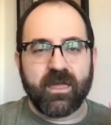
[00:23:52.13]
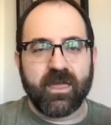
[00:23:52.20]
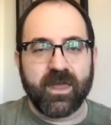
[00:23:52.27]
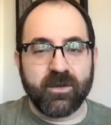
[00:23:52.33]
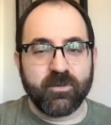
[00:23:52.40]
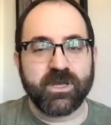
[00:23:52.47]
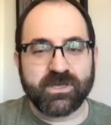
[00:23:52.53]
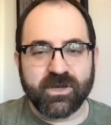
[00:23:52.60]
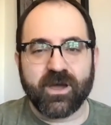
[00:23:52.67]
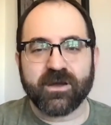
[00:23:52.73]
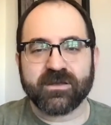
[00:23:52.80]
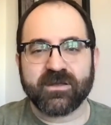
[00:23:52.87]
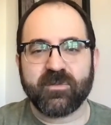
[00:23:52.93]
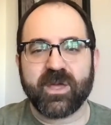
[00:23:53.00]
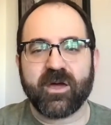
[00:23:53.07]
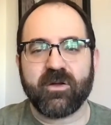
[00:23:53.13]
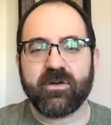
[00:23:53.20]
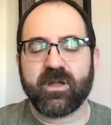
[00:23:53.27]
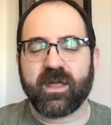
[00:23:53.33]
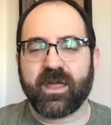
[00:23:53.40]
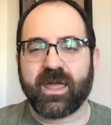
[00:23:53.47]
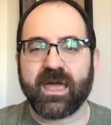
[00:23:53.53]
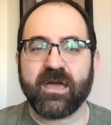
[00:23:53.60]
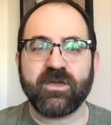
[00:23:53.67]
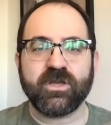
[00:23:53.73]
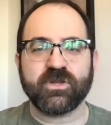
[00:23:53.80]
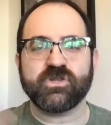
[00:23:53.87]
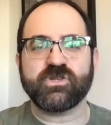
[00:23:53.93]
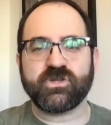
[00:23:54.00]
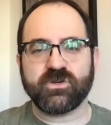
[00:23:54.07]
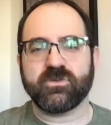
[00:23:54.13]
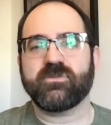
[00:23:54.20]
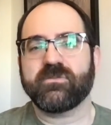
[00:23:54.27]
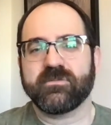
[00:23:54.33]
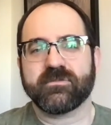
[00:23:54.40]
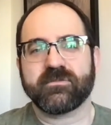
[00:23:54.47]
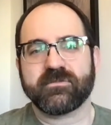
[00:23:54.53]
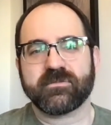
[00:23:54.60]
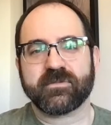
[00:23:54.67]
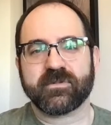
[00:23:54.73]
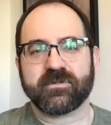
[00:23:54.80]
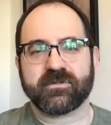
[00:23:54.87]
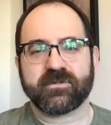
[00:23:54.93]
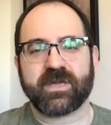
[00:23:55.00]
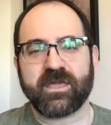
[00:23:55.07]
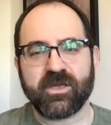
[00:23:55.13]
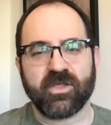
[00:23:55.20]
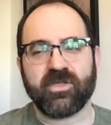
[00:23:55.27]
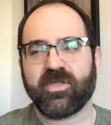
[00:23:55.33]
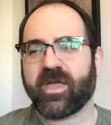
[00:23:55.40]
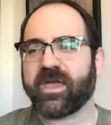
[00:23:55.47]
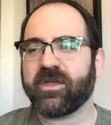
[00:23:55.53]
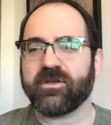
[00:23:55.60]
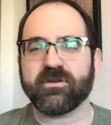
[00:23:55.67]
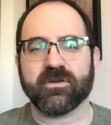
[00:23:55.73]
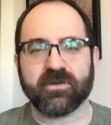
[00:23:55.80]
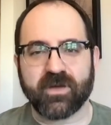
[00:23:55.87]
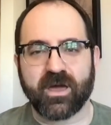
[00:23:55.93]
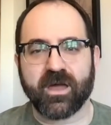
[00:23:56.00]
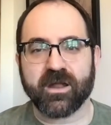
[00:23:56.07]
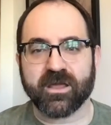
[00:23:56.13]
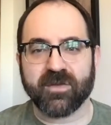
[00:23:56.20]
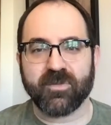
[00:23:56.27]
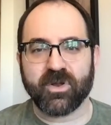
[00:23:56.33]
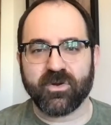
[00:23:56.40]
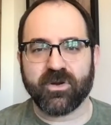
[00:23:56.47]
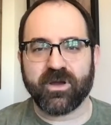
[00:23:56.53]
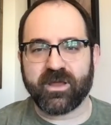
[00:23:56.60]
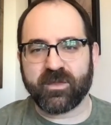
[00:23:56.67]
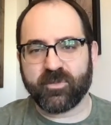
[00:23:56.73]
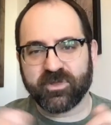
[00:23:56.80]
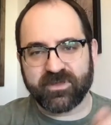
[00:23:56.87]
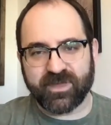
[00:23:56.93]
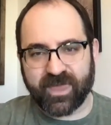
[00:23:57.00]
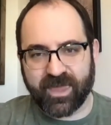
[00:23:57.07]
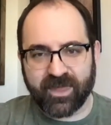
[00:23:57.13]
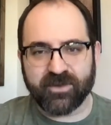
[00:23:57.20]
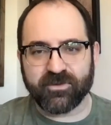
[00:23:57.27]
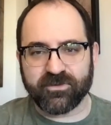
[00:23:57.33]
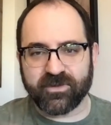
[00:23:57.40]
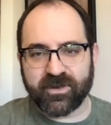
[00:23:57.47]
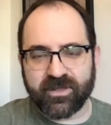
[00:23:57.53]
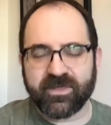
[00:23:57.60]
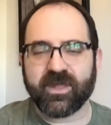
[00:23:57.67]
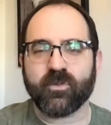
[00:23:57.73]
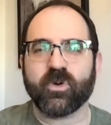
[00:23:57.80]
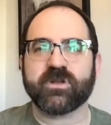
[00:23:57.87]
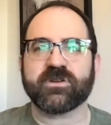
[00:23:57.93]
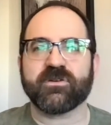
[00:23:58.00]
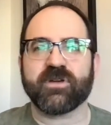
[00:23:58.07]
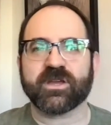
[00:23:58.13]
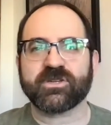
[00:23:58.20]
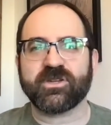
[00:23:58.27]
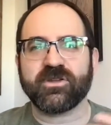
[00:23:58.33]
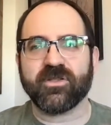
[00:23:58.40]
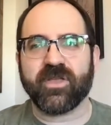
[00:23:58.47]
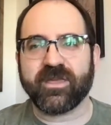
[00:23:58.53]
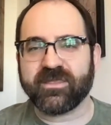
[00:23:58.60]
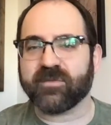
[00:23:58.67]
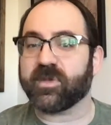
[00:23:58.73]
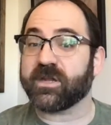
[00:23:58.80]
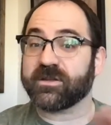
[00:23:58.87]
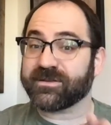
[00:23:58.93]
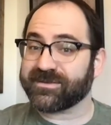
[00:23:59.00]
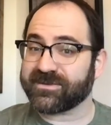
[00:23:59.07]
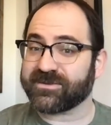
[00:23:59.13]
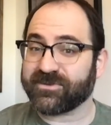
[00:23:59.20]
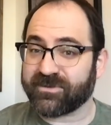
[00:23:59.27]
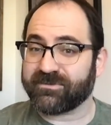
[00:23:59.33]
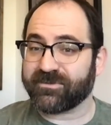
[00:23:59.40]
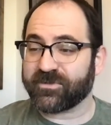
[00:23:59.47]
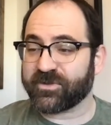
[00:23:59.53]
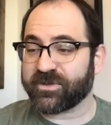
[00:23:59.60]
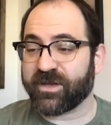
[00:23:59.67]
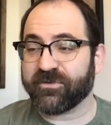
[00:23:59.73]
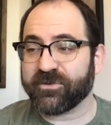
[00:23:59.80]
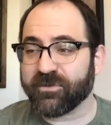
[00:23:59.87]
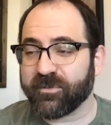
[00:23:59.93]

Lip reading: and we talked about how you light your Hanukkah menorah, how you put the candles in, and then what direction you light them in, because it's tough to